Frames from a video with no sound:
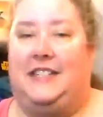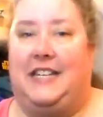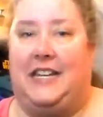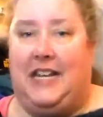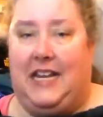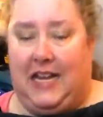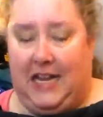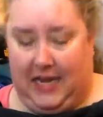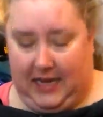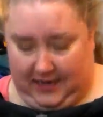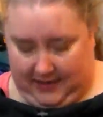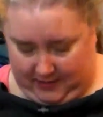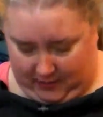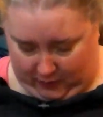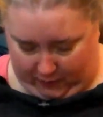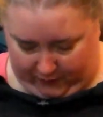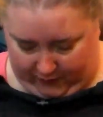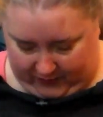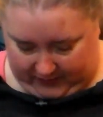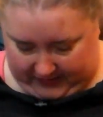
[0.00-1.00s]
tee.
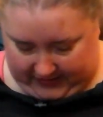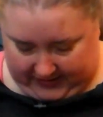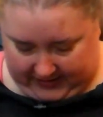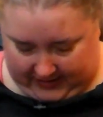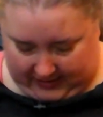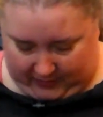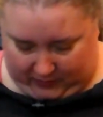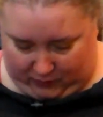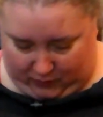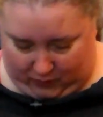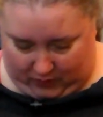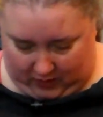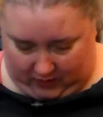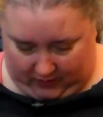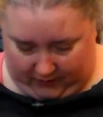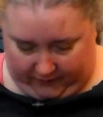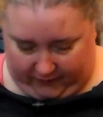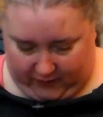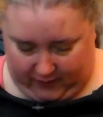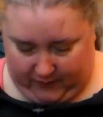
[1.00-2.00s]
Hopefully that'll
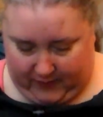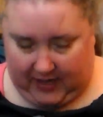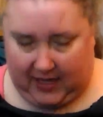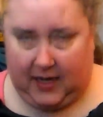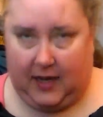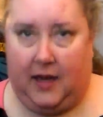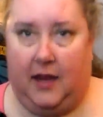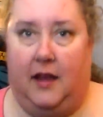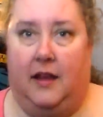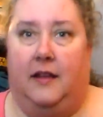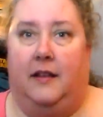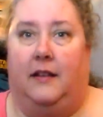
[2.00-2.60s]
work for me.